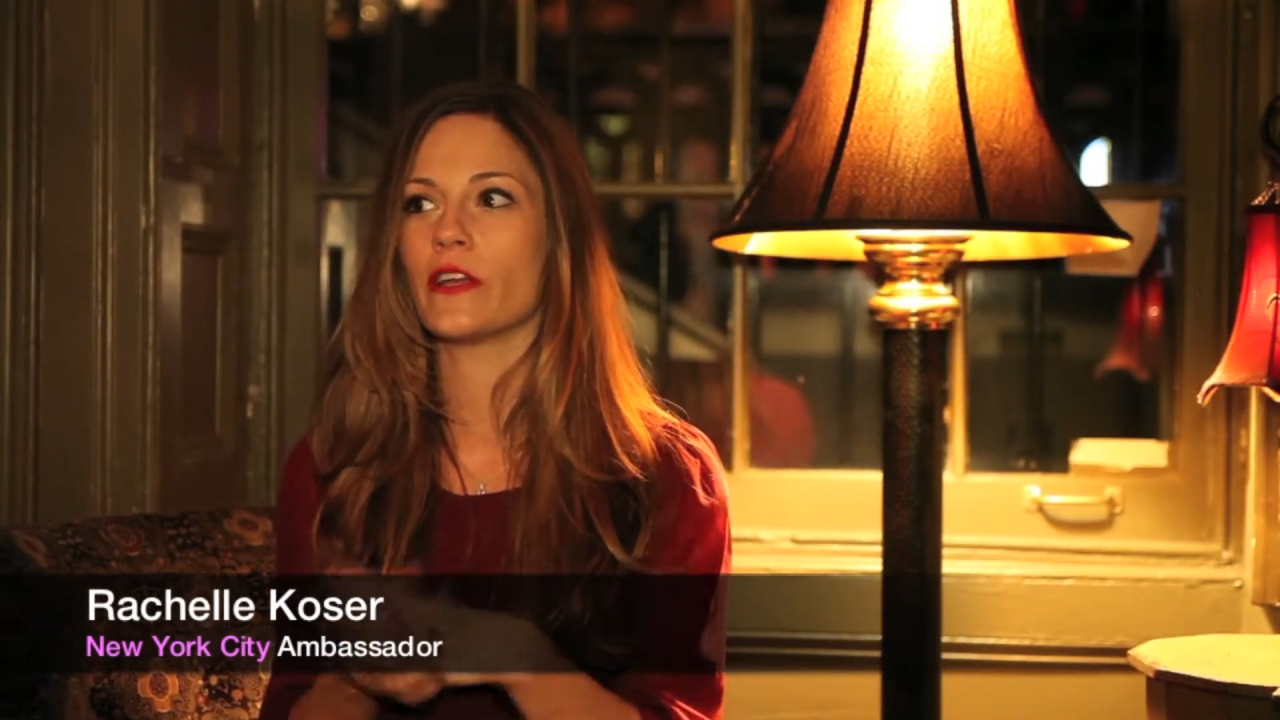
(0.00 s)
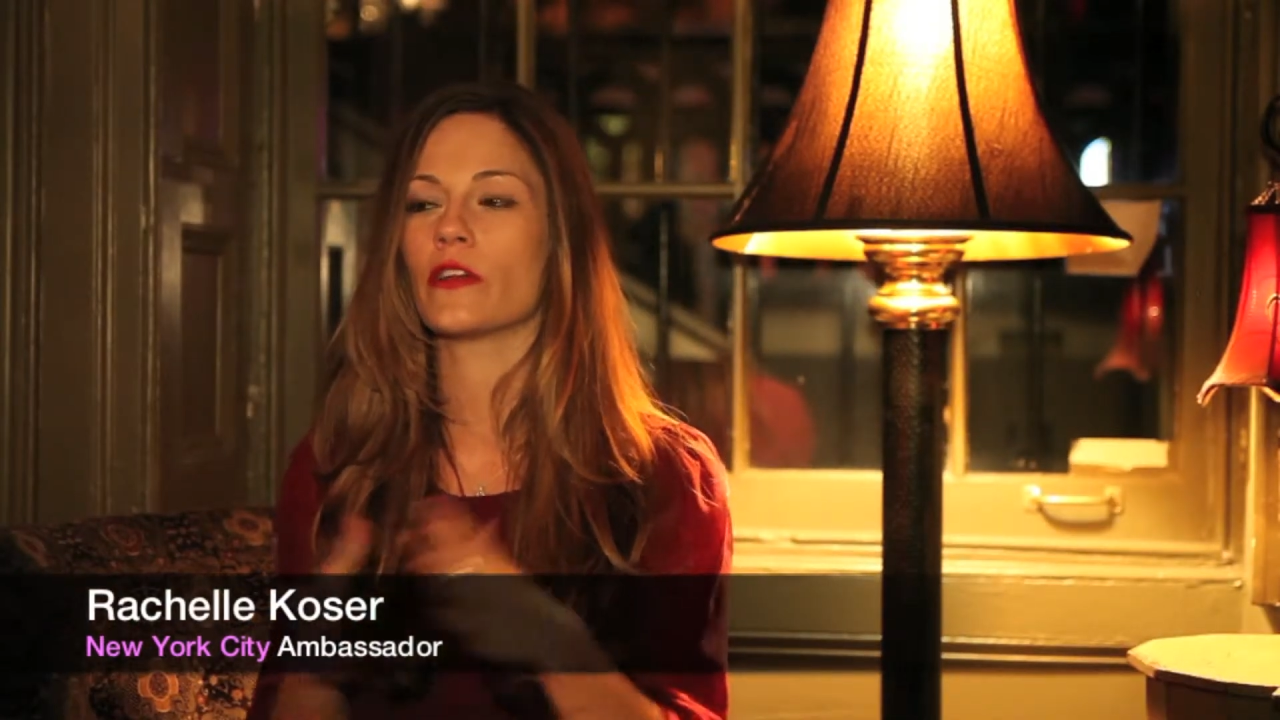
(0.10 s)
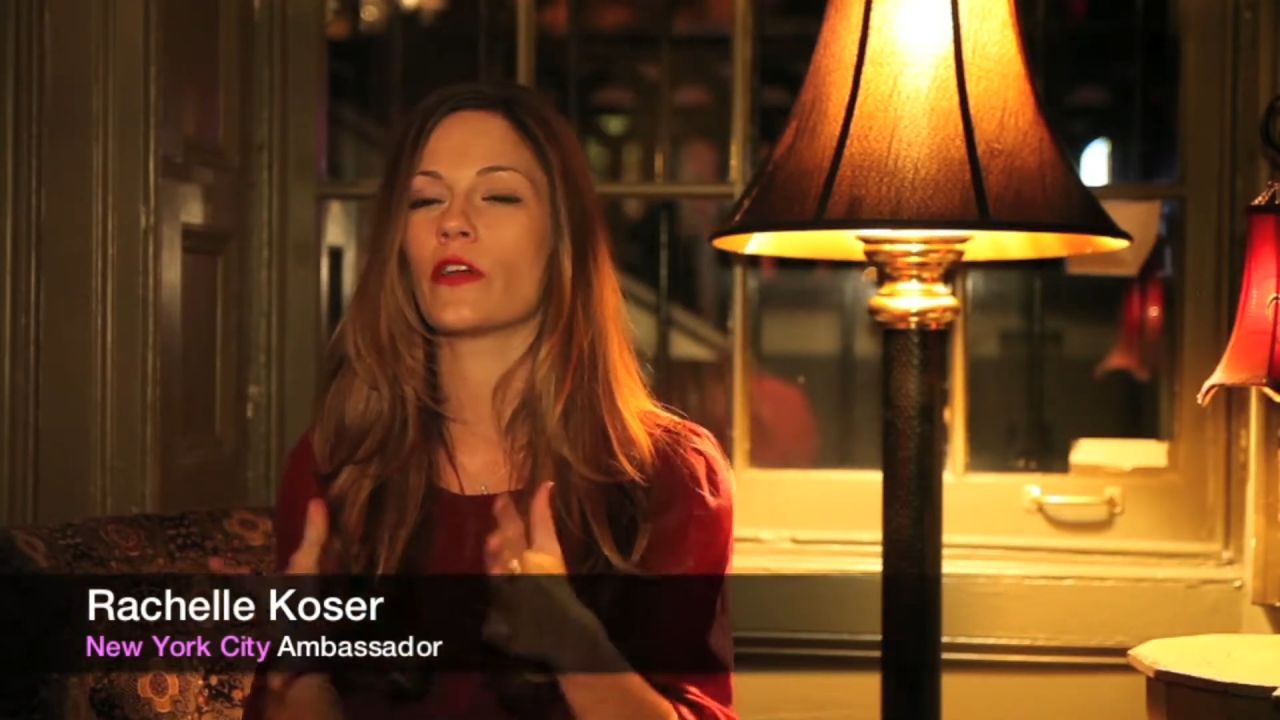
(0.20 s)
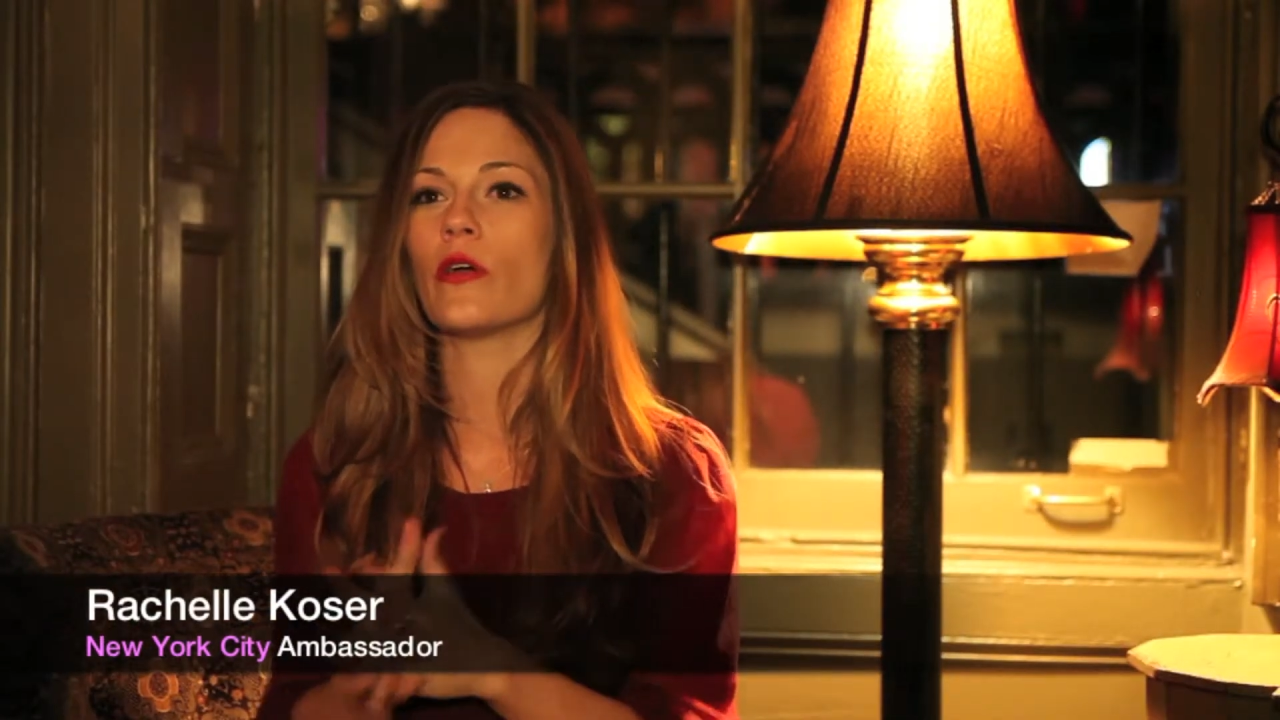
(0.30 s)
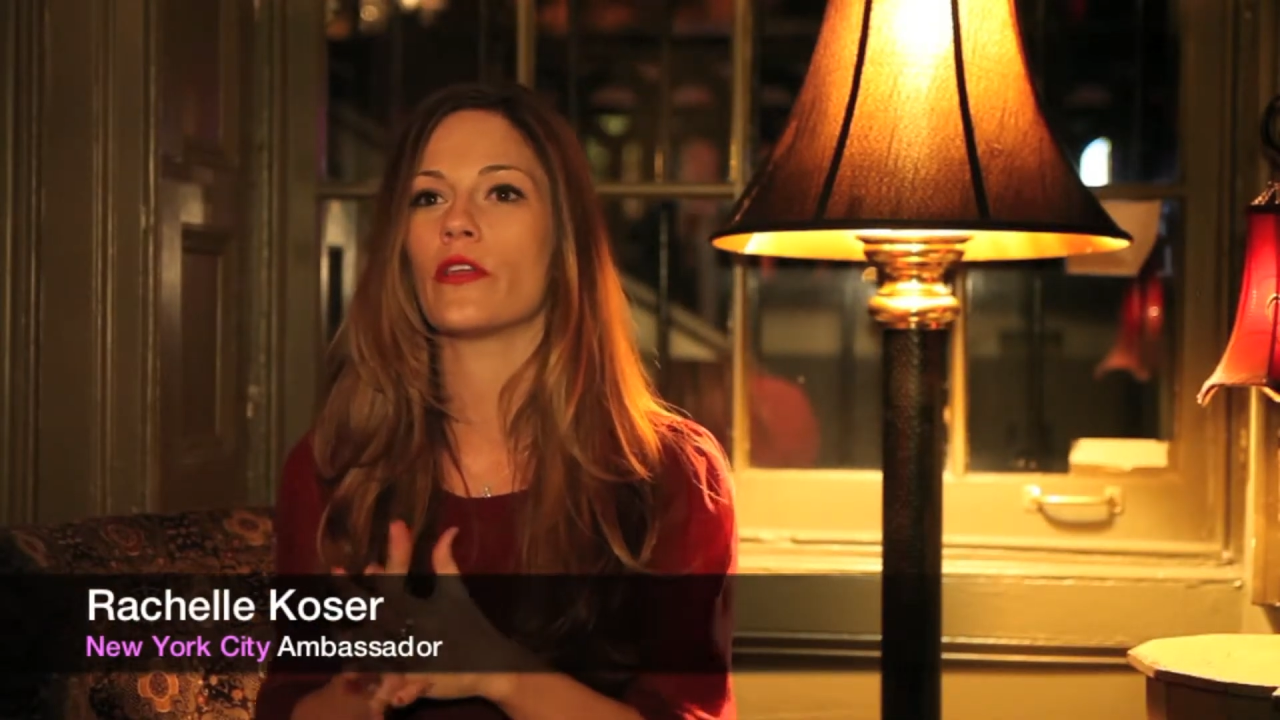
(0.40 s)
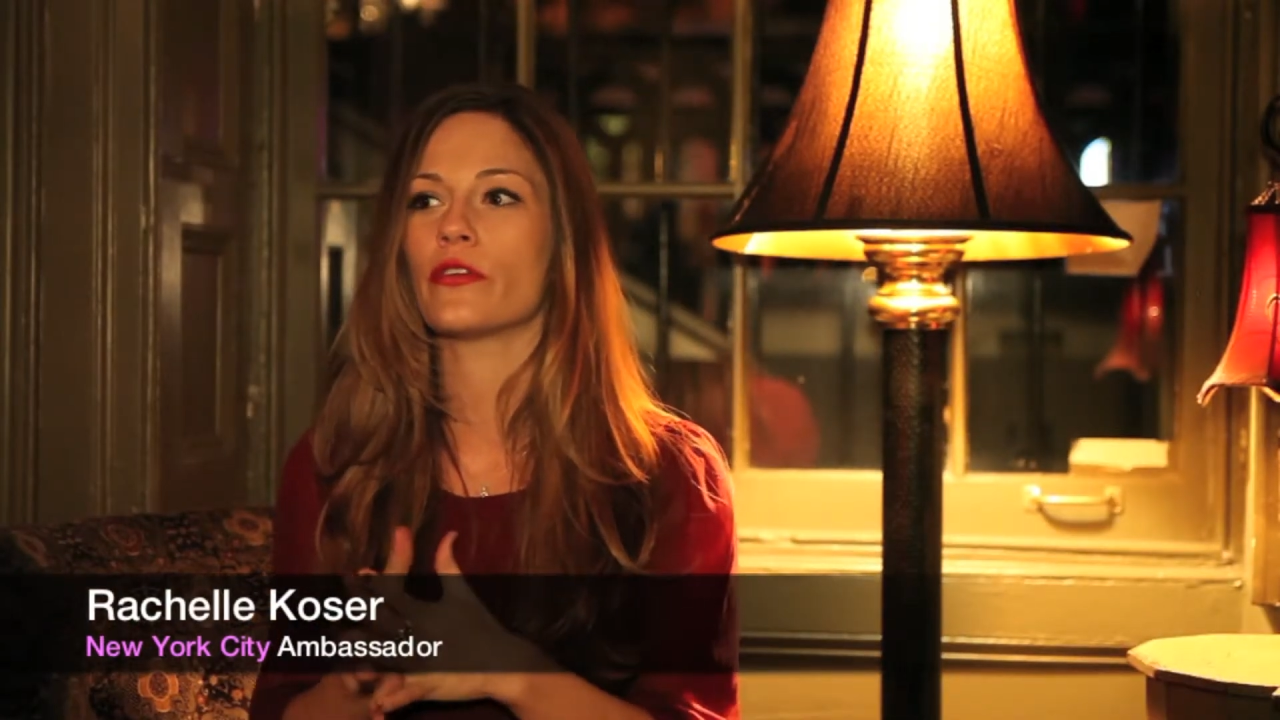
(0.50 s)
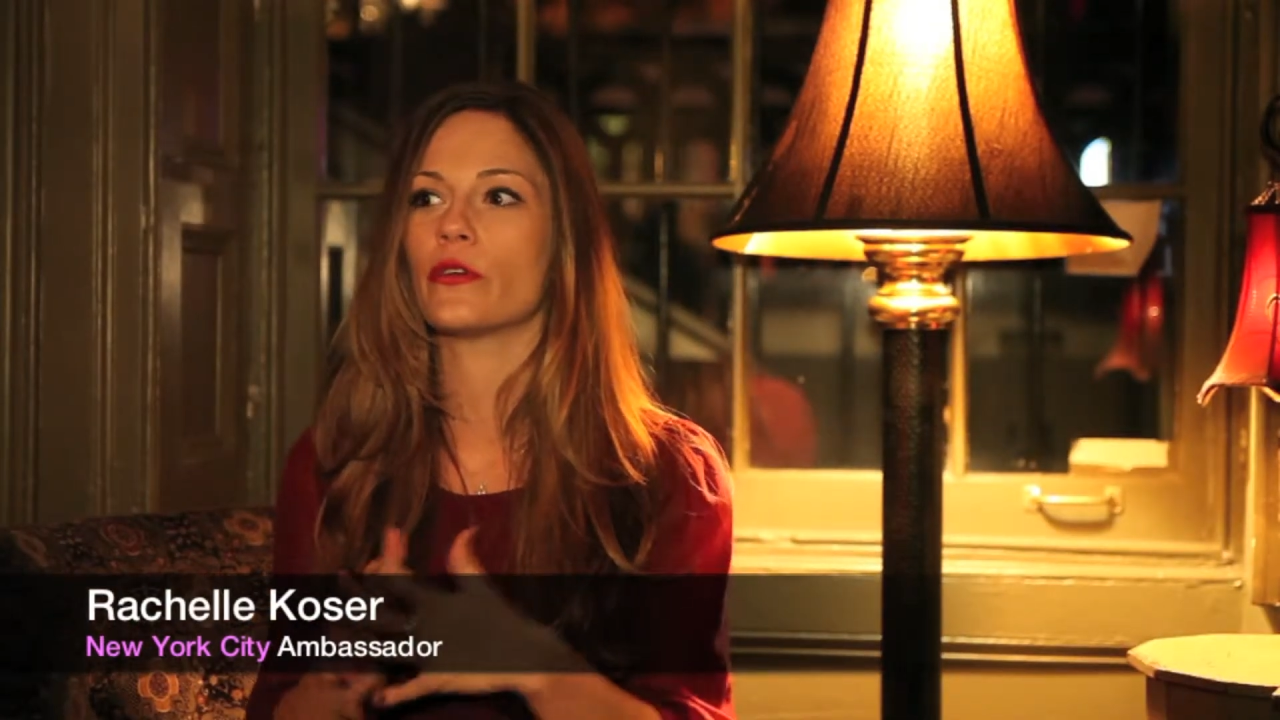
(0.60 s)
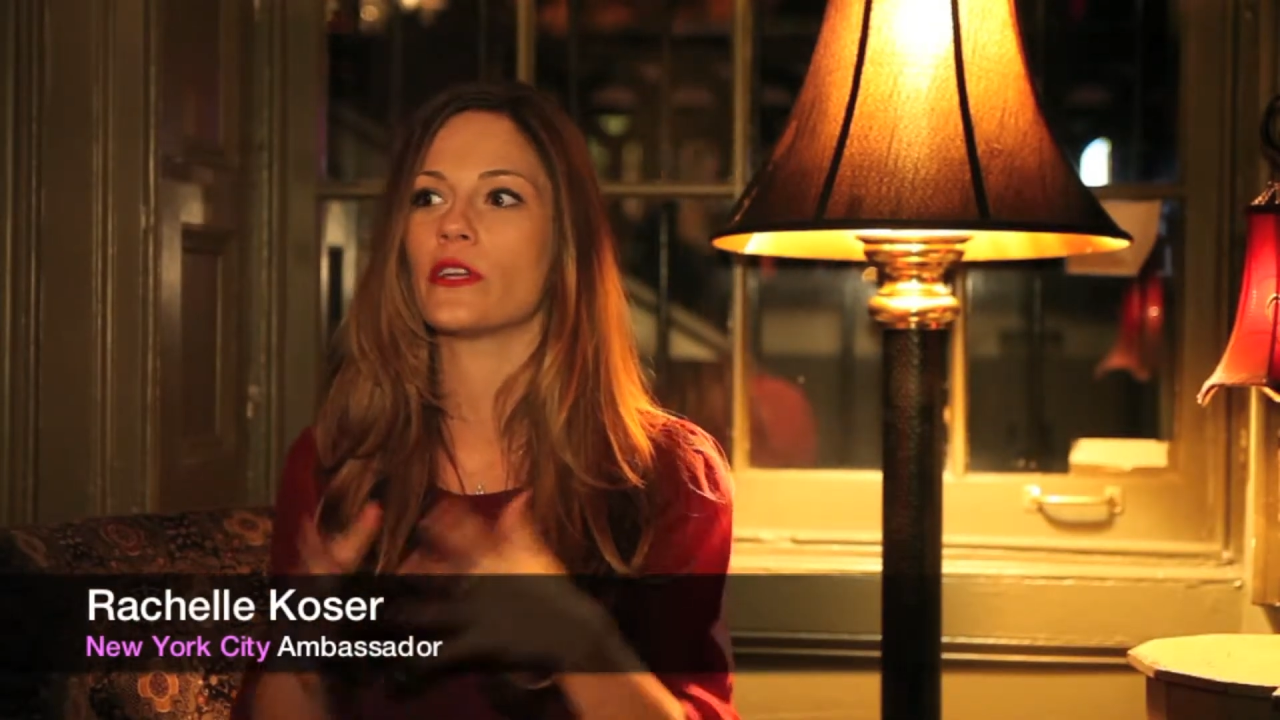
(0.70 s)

you're going through,